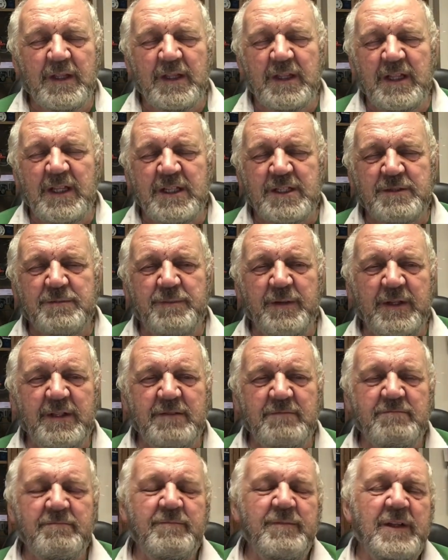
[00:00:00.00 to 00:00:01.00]
it's
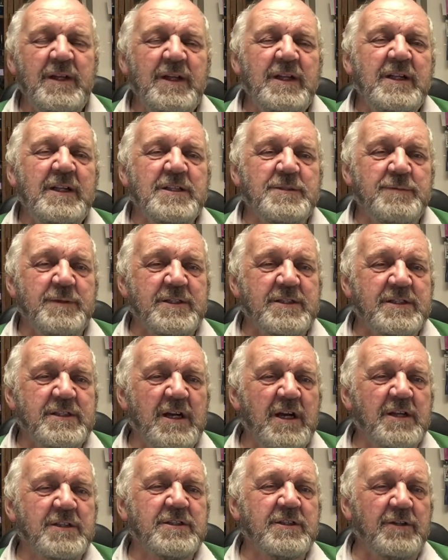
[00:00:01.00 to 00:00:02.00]
been
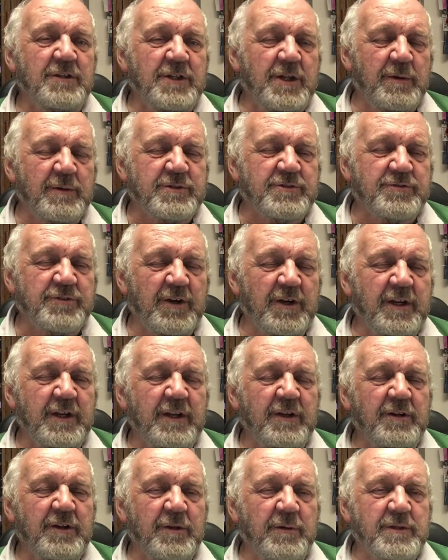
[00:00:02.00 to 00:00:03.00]
started. I know it's running.
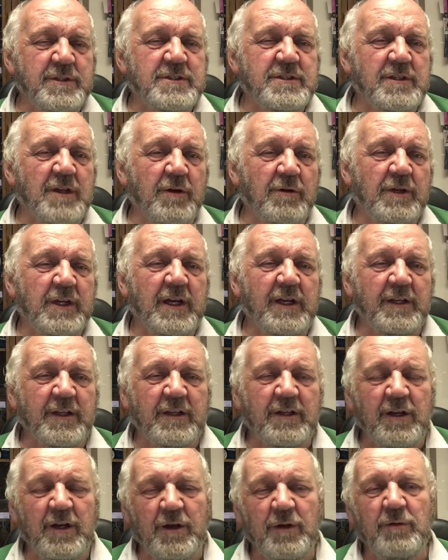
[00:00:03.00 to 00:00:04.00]
I know it's okay to
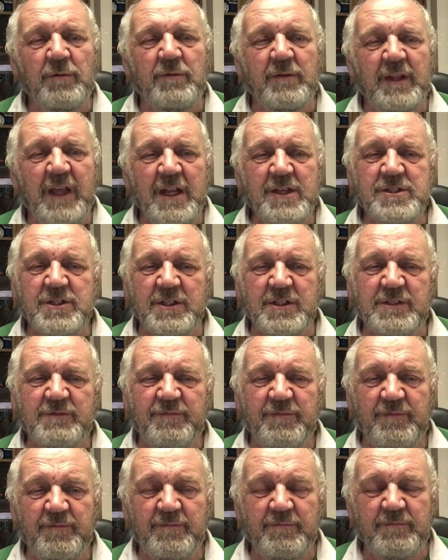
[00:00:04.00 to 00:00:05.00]
go. The engine is,
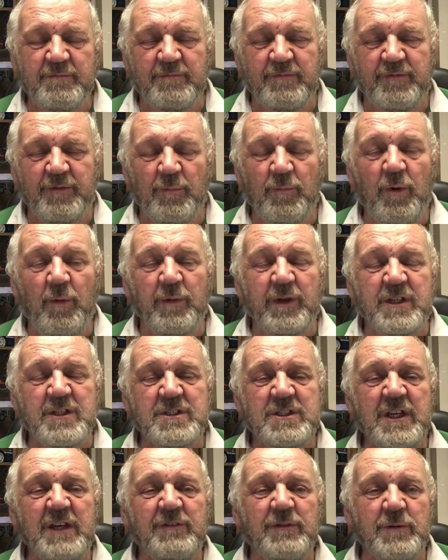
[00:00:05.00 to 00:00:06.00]
from what we could
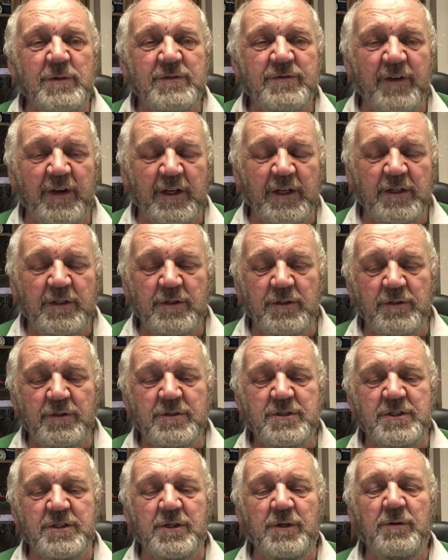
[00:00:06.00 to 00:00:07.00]
see of it, was very good.
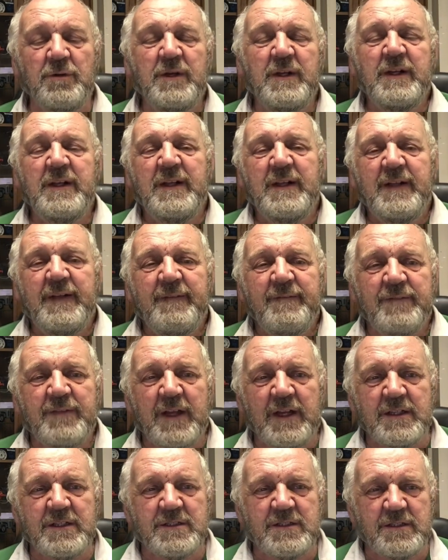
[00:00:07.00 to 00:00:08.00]
So
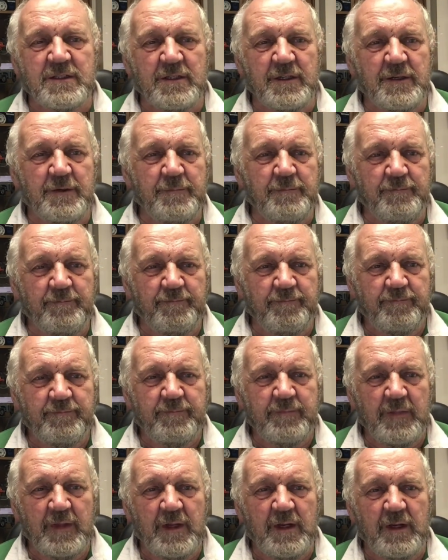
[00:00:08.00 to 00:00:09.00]
that's a
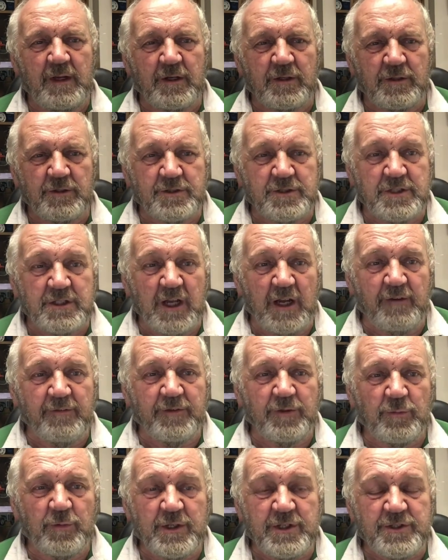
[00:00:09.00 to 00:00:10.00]
good start for
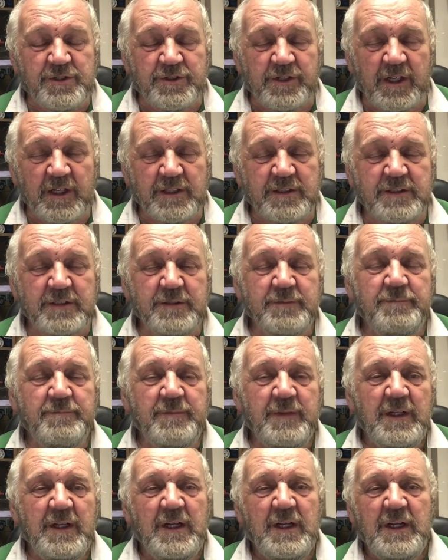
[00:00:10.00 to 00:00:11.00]
the winch tractor.
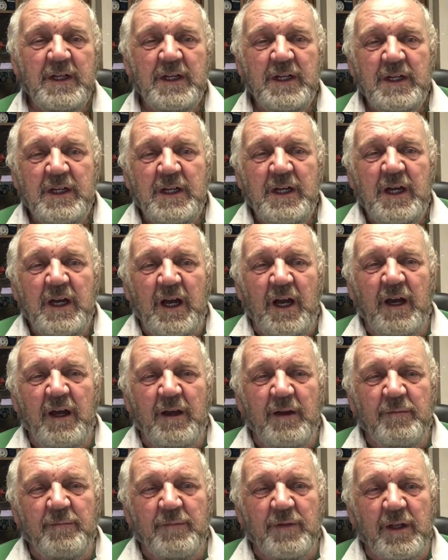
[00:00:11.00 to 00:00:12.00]

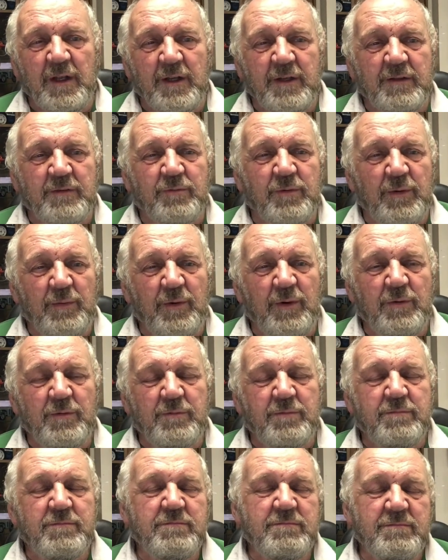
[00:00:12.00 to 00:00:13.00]
And we will
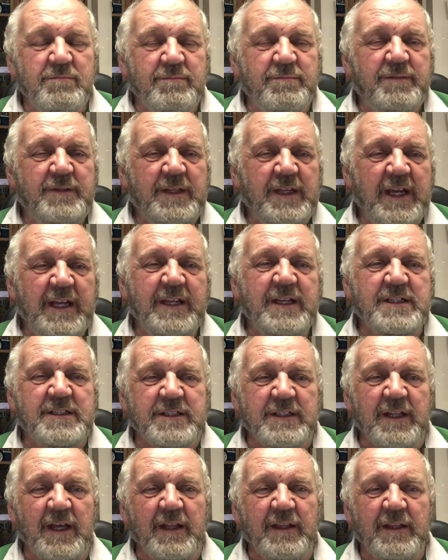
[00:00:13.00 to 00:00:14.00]
get into
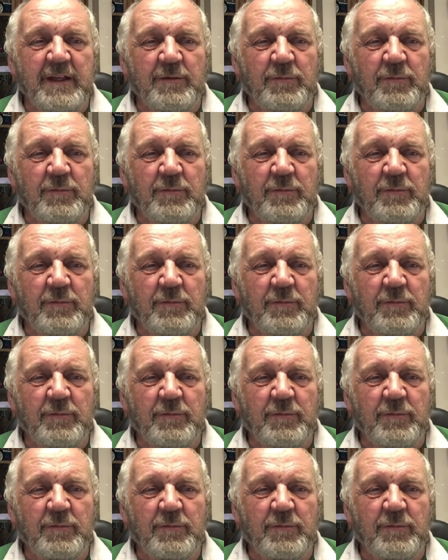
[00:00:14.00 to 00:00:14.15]
that,